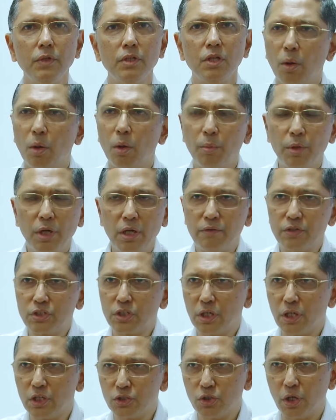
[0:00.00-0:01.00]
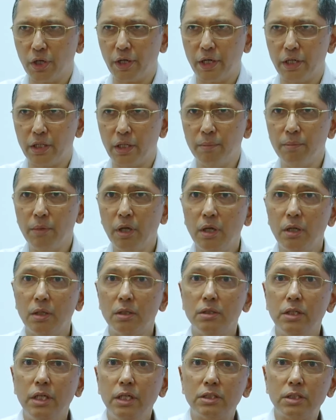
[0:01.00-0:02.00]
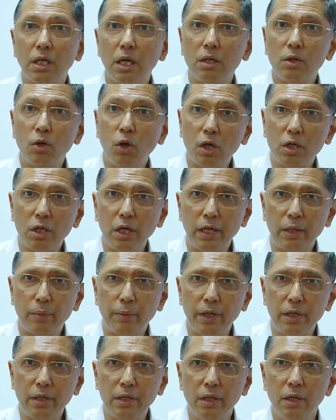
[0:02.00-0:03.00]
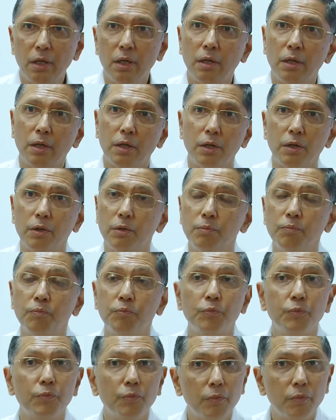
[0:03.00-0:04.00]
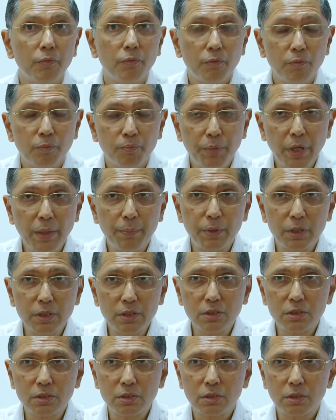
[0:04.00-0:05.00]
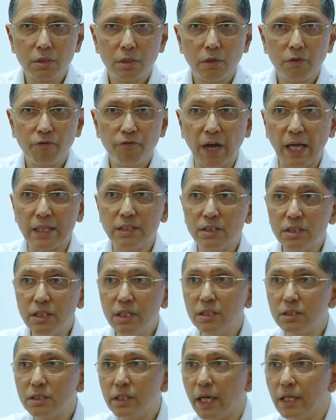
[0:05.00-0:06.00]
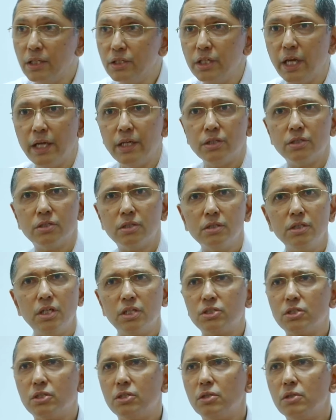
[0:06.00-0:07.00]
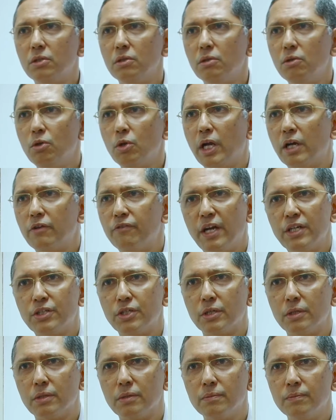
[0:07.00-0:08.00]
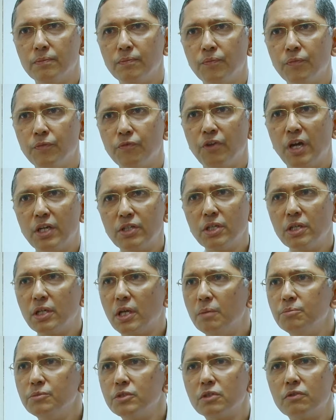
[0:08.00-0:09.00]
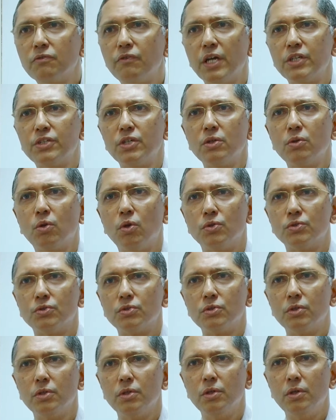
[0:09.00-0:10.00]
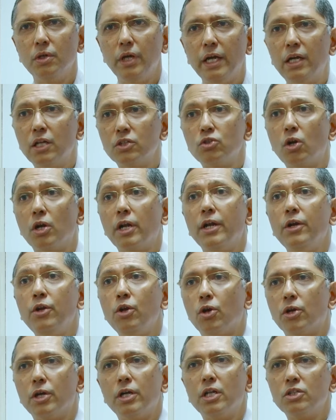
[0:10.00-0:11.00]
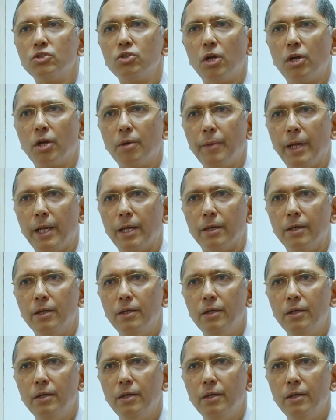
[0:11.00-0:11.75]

The normal investor does not need them. These are not liquid. People's fancies can change. Just look at fashion. Fashion comes, fashion goes. It does not endure, it does not remain.